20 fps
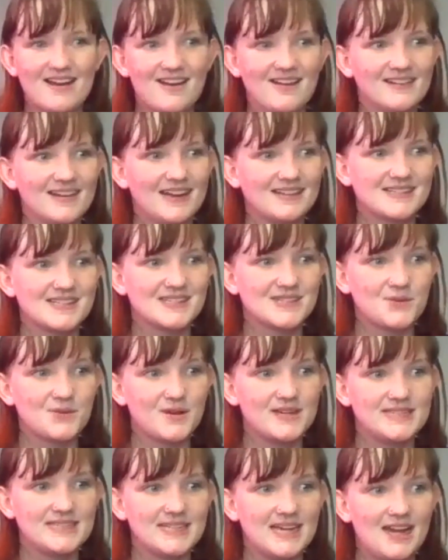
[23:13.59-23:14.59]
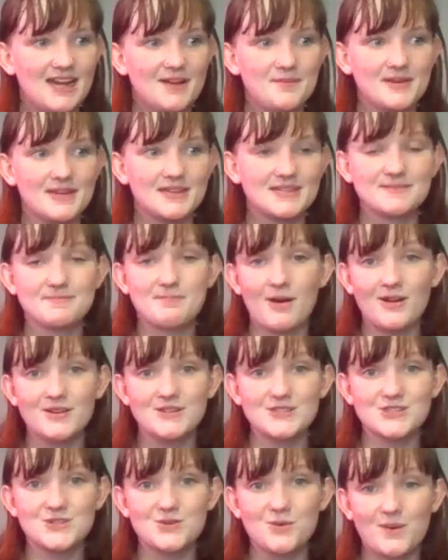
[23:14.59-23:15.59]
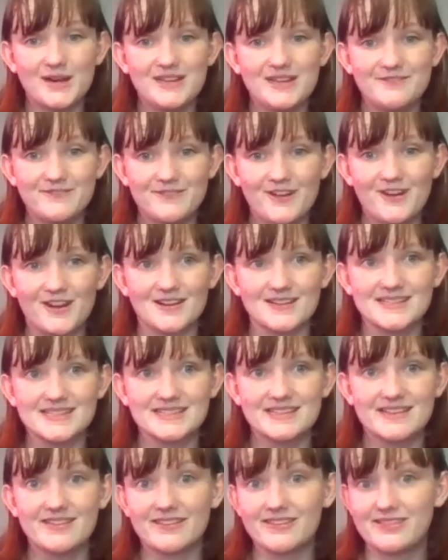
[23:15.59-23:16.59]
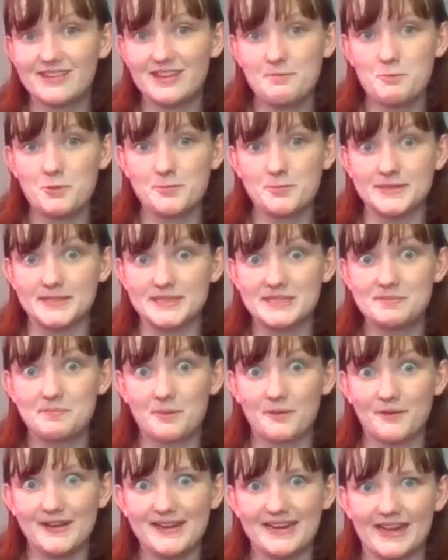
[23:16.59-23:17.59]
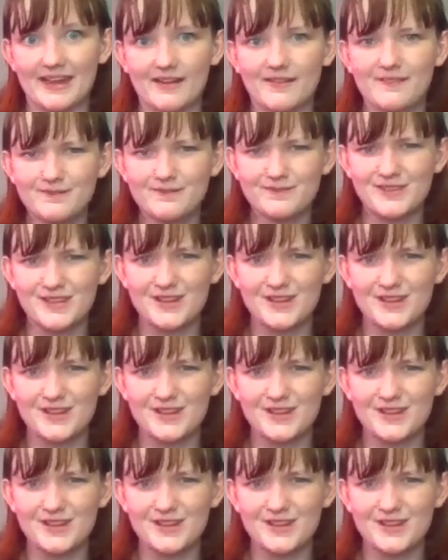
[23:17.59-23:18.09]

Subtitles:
Our next story time is March 21st. The theme will be spring.